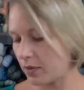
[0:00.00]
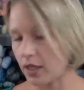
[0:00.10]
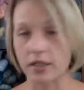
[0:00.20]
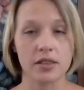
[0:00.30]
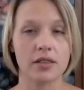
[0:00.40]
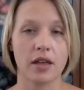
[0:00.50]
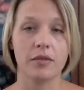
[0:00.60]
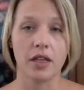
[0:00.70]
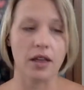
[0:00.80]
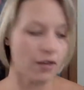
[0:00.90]
because I'm
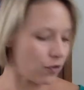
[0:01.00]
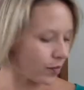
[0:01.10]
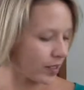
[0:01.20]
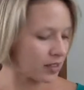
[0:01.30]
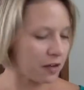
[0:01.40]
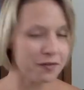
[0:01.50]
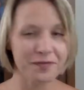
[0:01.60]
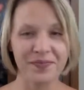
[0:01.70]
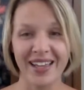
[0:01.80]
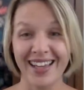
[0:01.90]
knitting it for myself.
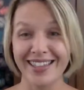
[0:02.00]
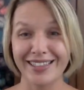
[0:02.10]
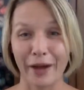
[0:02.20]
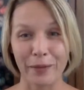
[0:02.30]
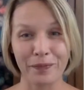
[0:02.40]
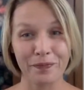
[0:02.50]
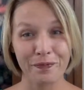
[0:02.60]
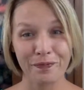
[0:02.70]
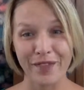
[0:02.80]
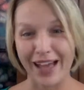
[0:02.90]
So
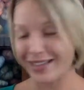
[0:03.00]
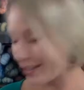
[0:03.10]
that's